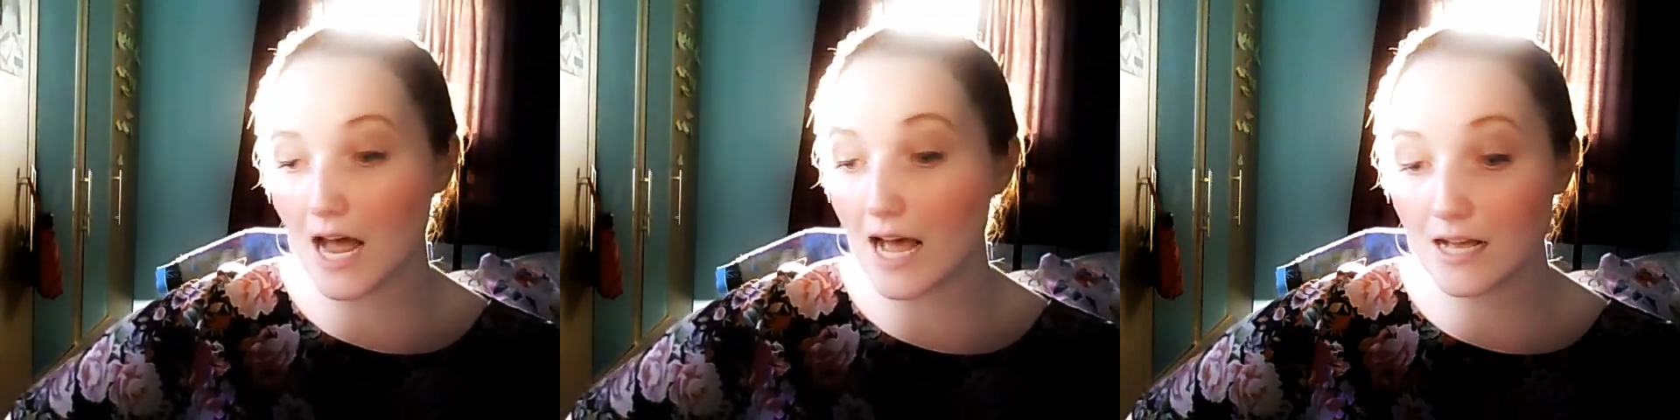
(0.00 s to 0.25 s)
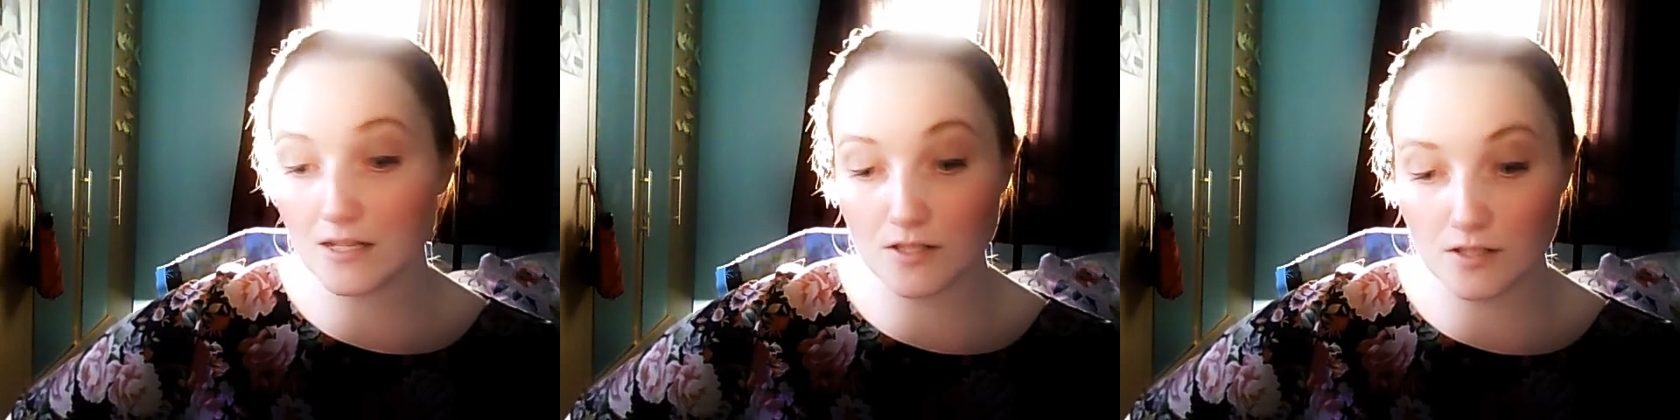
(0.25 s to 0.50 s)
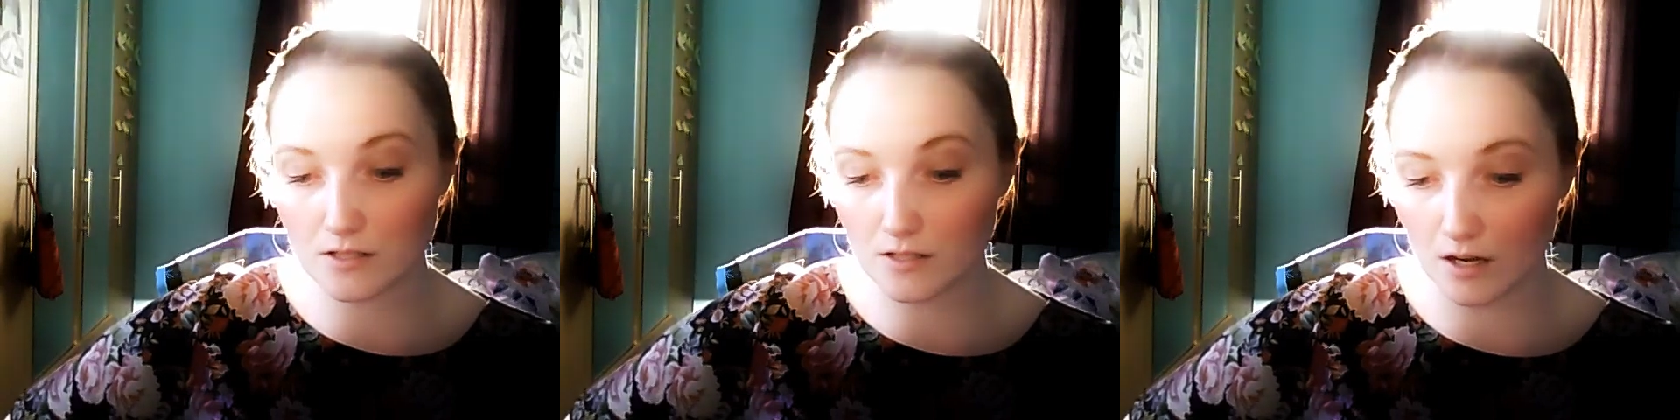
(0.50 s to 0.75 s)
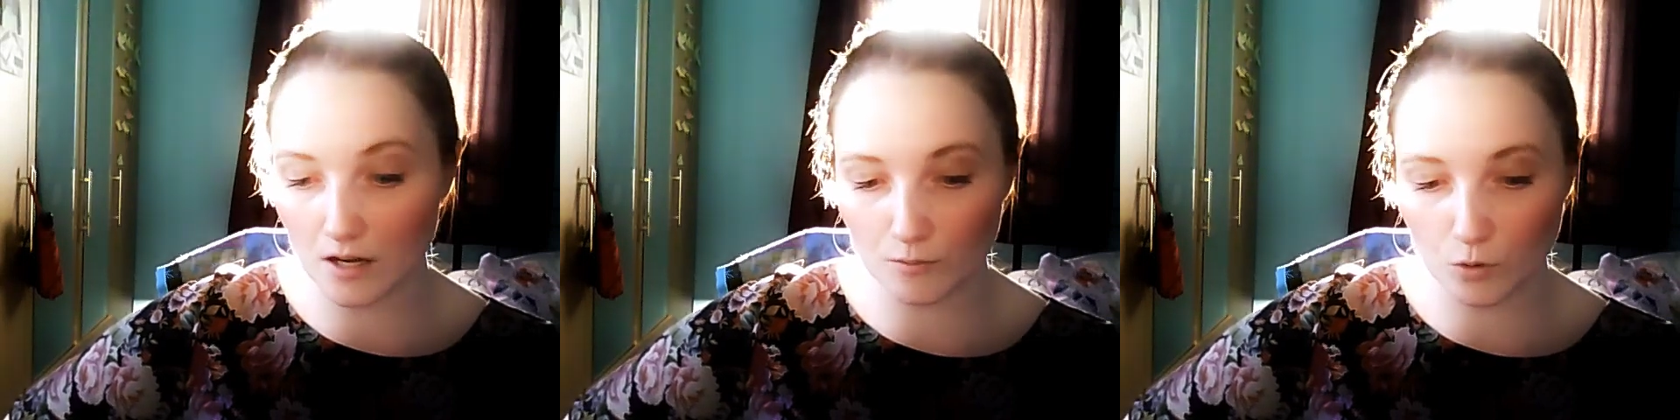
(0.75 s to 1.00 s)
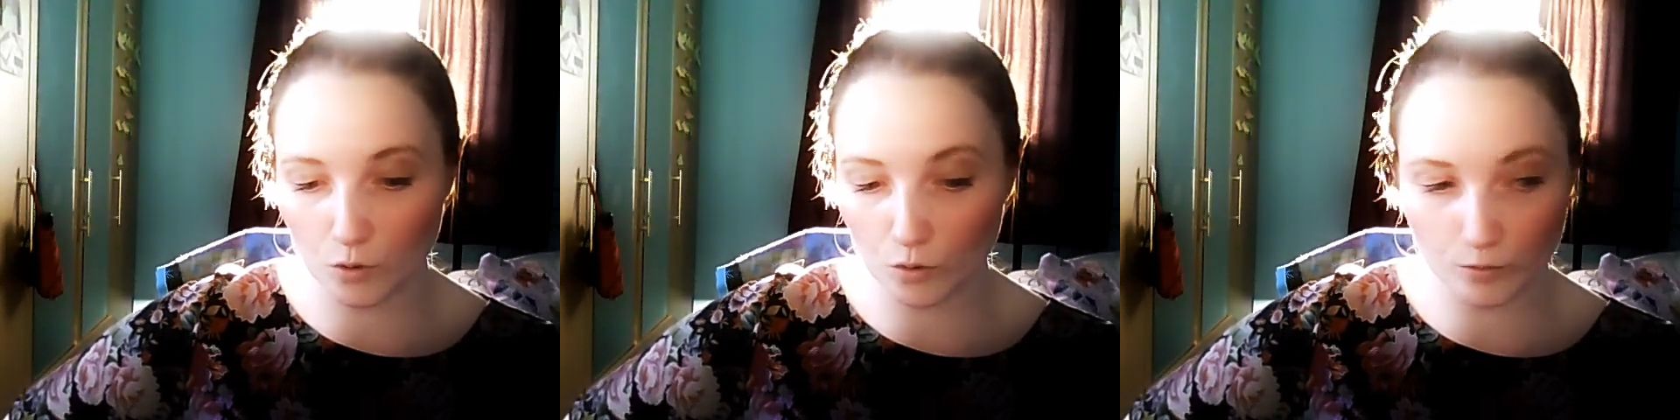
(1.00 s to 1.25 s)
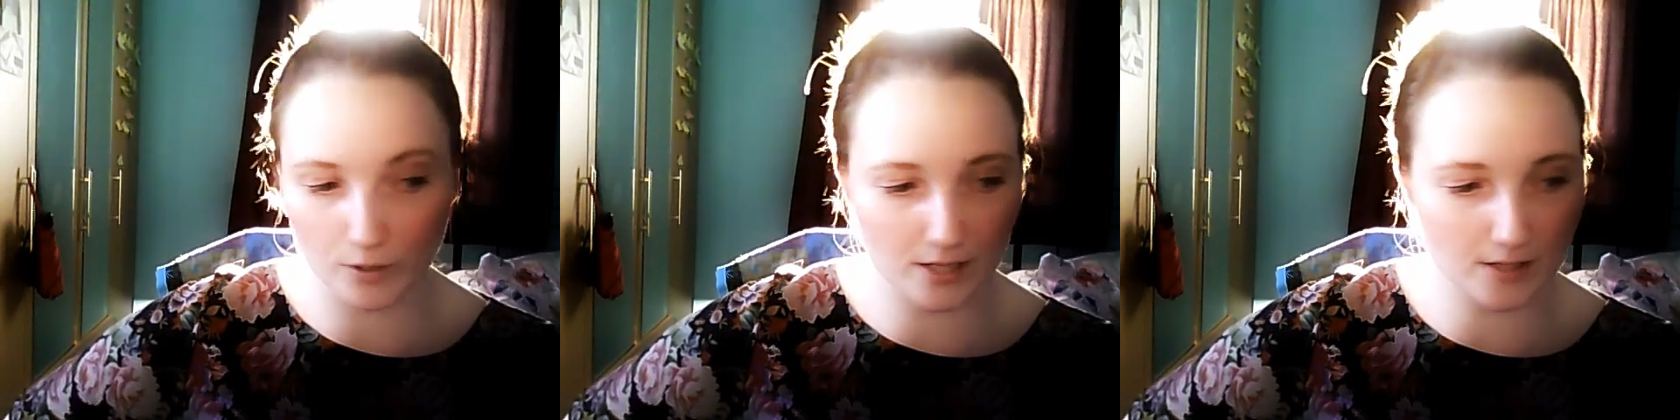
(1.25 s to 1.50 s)
as
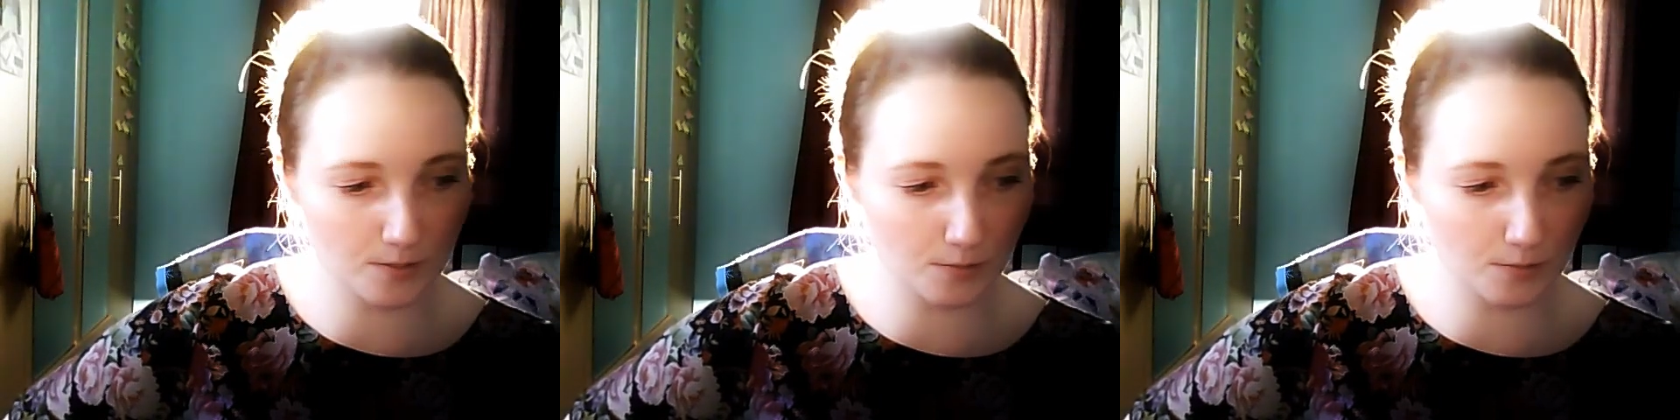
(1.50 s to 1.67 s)
always,